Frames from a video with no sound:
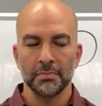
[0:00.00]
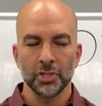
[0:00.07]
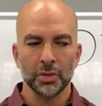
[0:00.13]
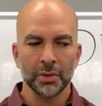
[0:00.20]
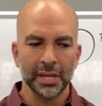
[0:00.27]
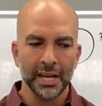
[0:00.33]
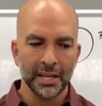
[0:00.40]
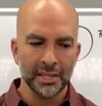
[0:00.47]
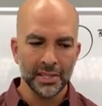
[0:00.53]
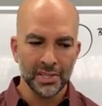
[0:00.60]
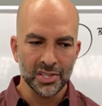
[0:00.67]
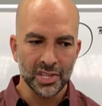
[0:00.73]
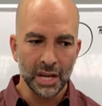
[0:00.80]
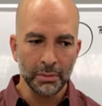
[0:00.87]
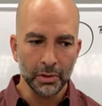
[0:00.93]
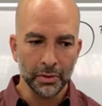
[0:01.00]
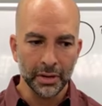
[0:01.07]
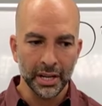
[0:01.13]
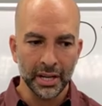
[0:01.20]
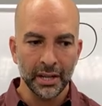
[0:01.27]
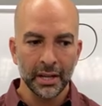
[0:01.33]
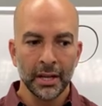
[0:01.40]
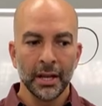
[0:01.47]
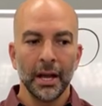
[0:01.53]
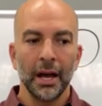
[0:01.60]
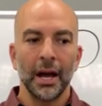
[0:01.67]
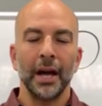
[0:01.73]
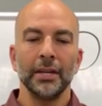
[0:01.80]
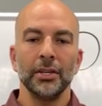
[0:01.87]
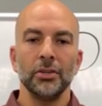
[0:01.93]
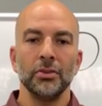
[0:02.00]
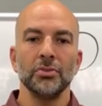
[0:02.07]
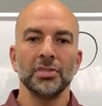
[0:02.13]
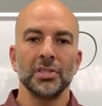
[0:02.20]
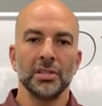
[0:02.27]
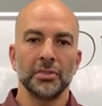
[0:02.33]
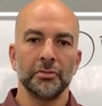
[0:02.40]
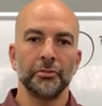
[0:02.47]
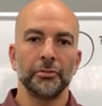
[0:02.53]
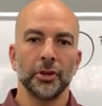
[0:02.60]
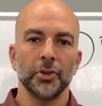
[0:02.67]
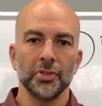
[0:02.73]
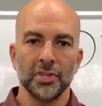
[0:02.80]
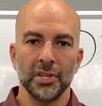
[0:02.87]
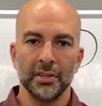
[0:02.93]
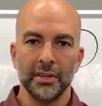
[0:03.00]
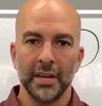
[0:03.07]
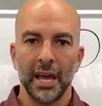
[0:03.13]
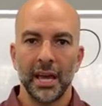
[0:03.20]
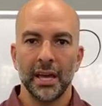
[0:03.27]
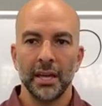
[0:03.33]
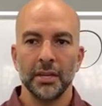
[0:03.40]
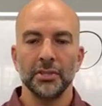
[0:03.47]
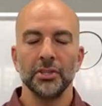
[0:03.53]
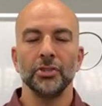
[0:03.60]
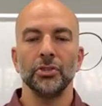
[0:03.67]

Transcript: So again, in summary, I use this first day to